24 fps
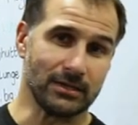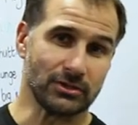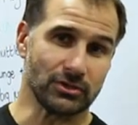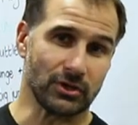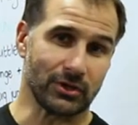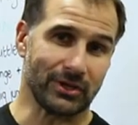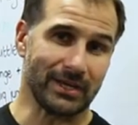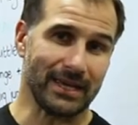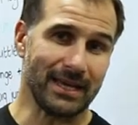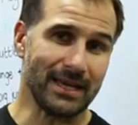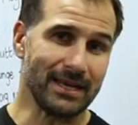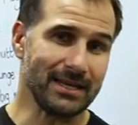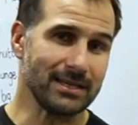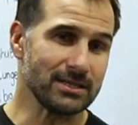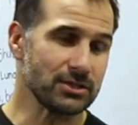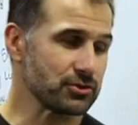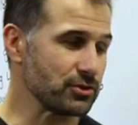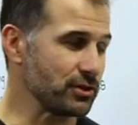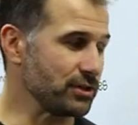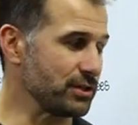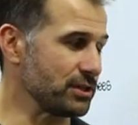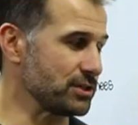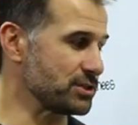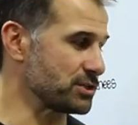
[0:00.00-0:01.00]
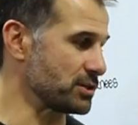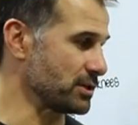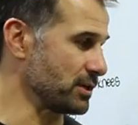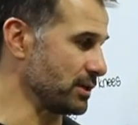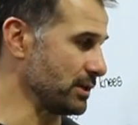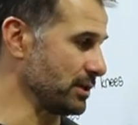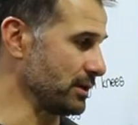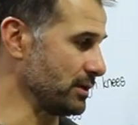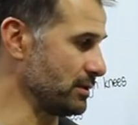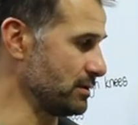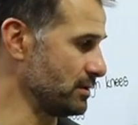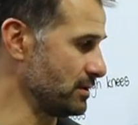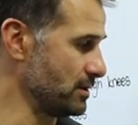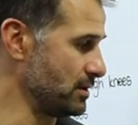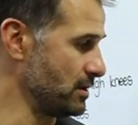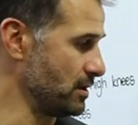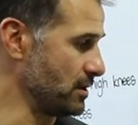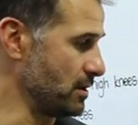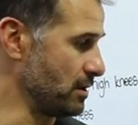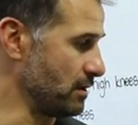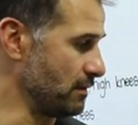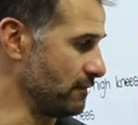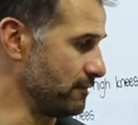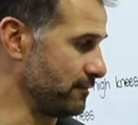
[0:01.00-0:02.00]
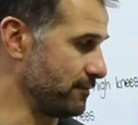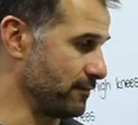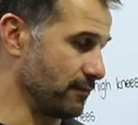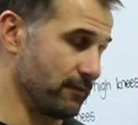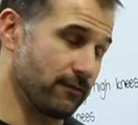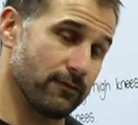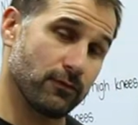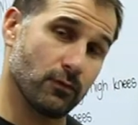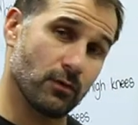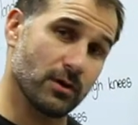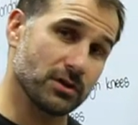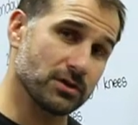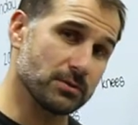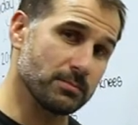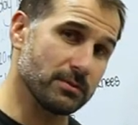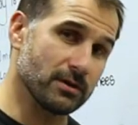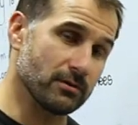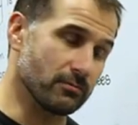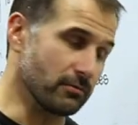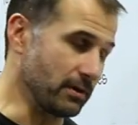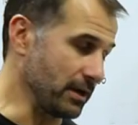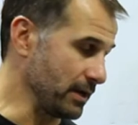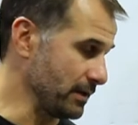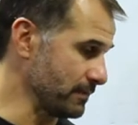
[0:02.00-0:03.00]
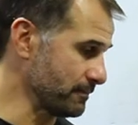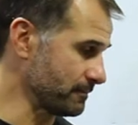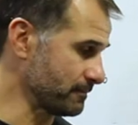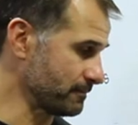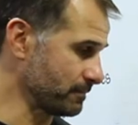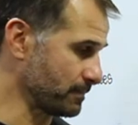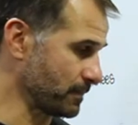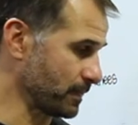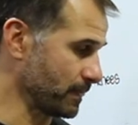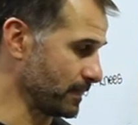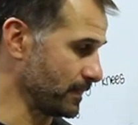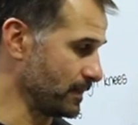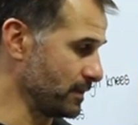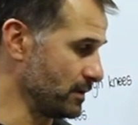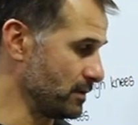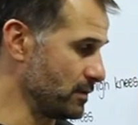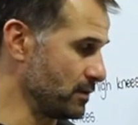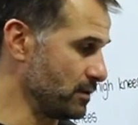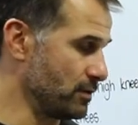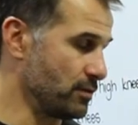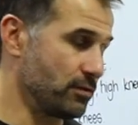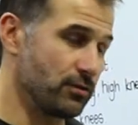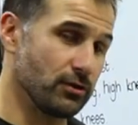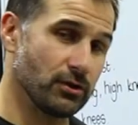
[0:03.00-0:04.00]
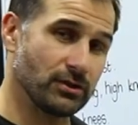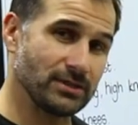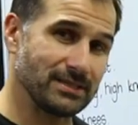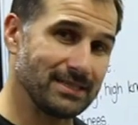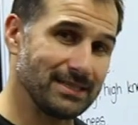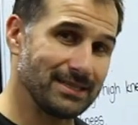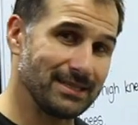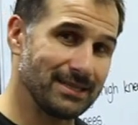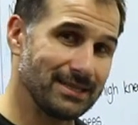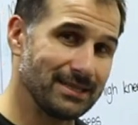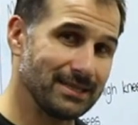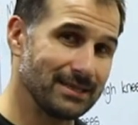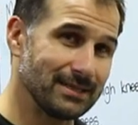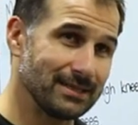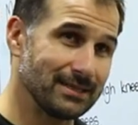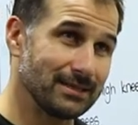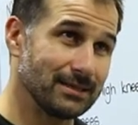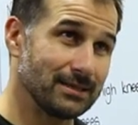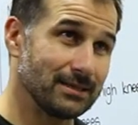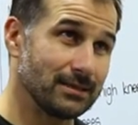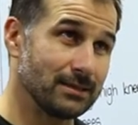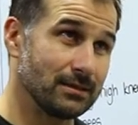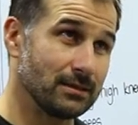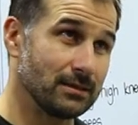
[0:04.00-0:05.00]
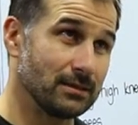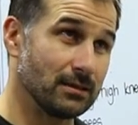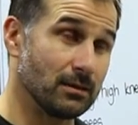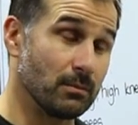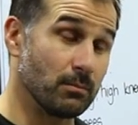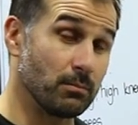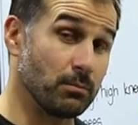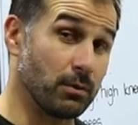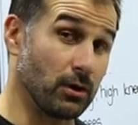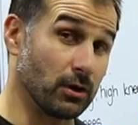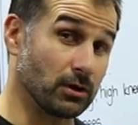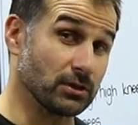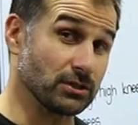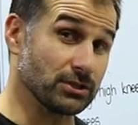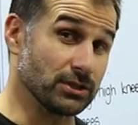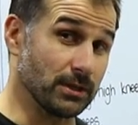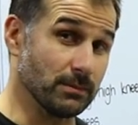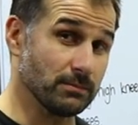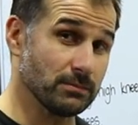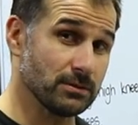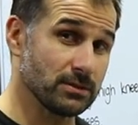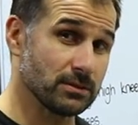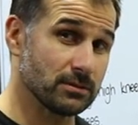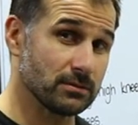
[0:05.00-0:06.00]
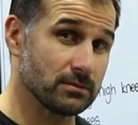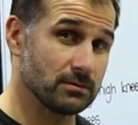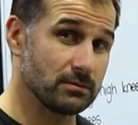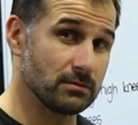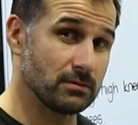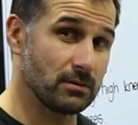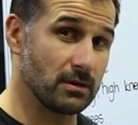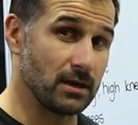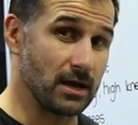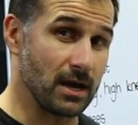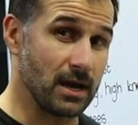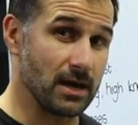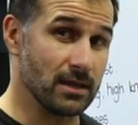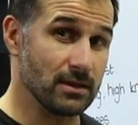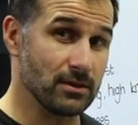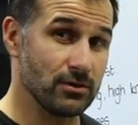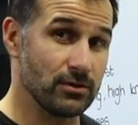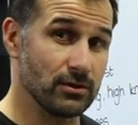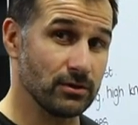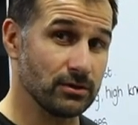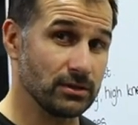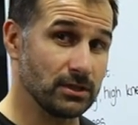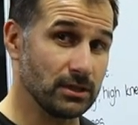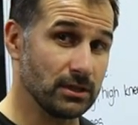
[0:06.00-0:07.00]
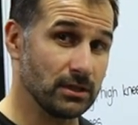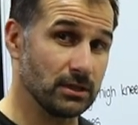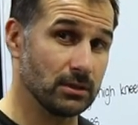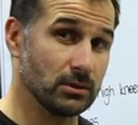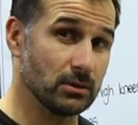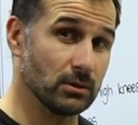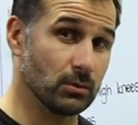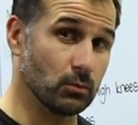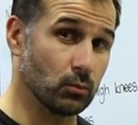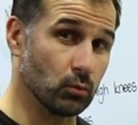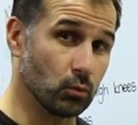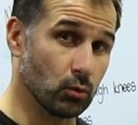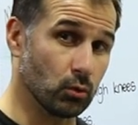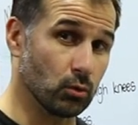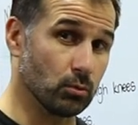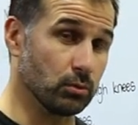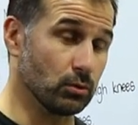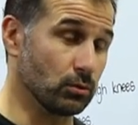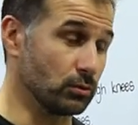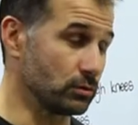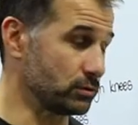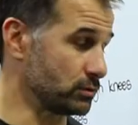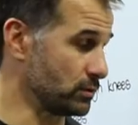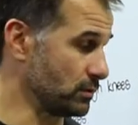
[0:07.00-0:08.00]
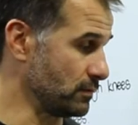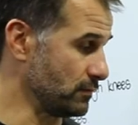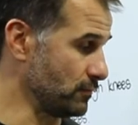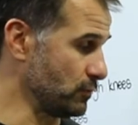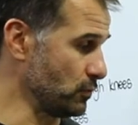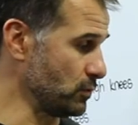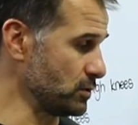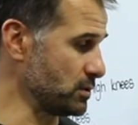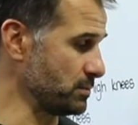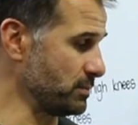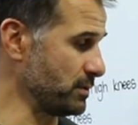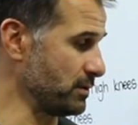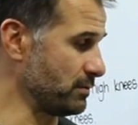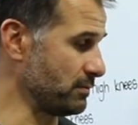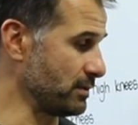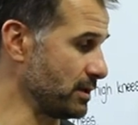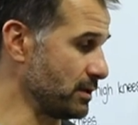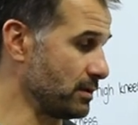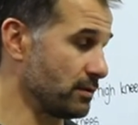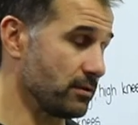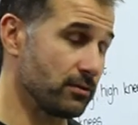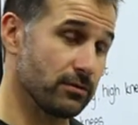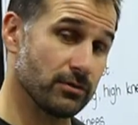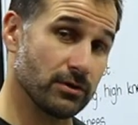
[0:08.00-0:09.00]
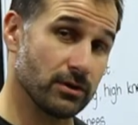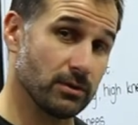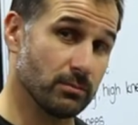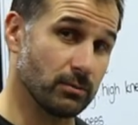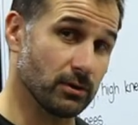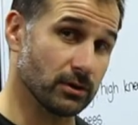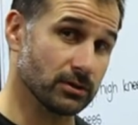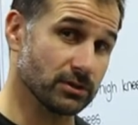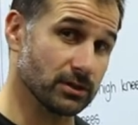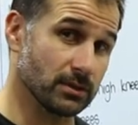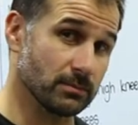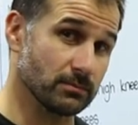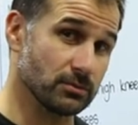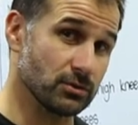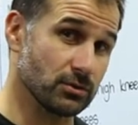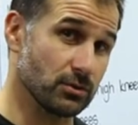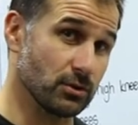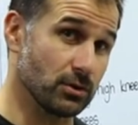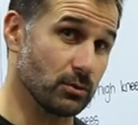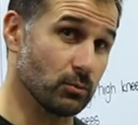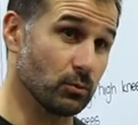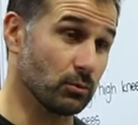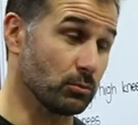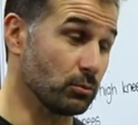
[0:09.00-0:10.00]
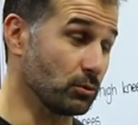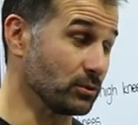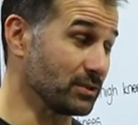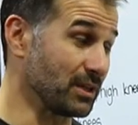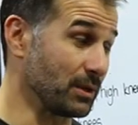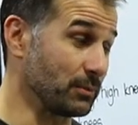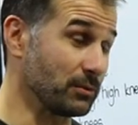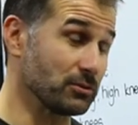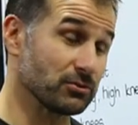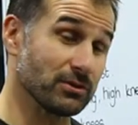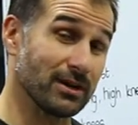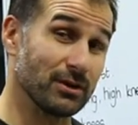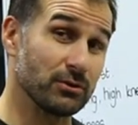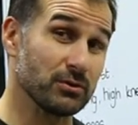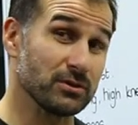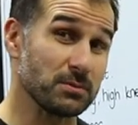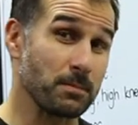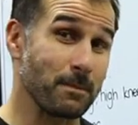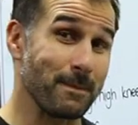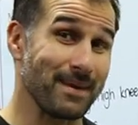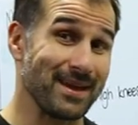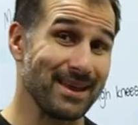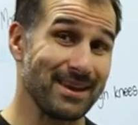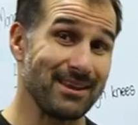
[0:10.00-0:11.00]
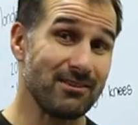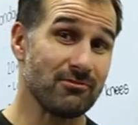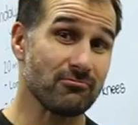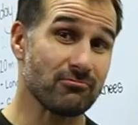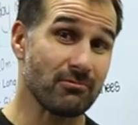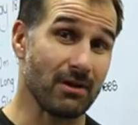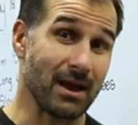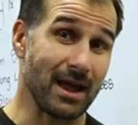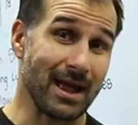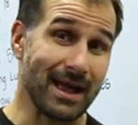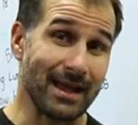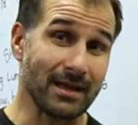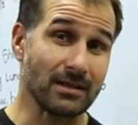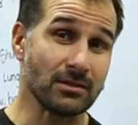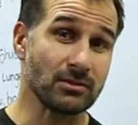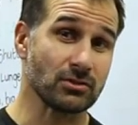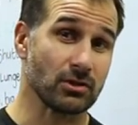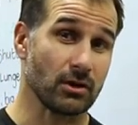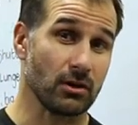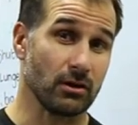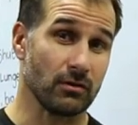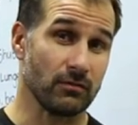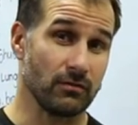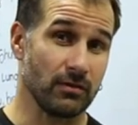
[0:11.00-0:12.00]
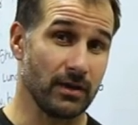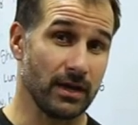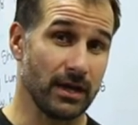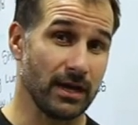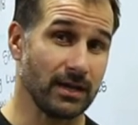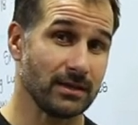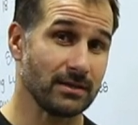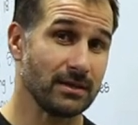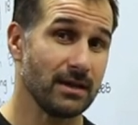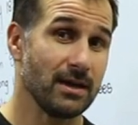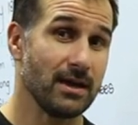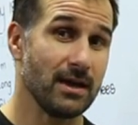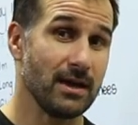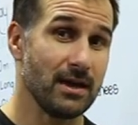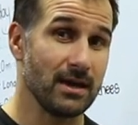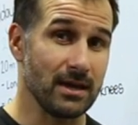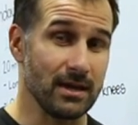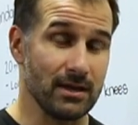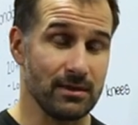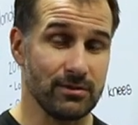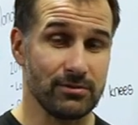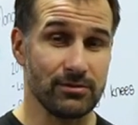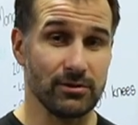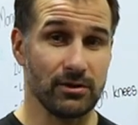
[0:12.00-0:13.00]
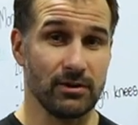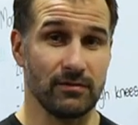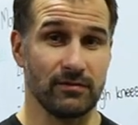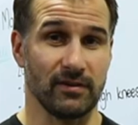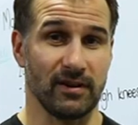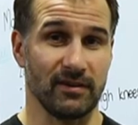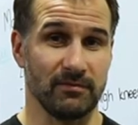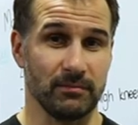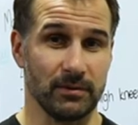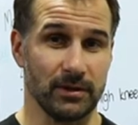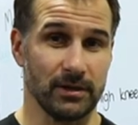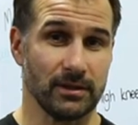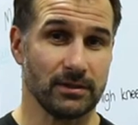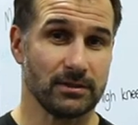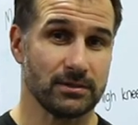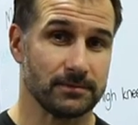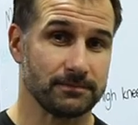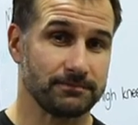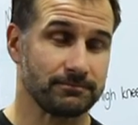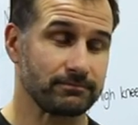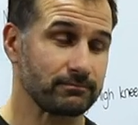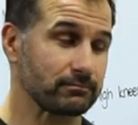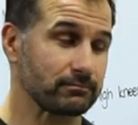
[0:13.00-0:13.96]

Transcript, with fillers: So Kelly is traditionally 400 meter run, 30 box jumps, and 30 wall balls. 400 meter run, 30 box jumps, 30 wall balls, and we try and do as many rounds of that in 35 minutes.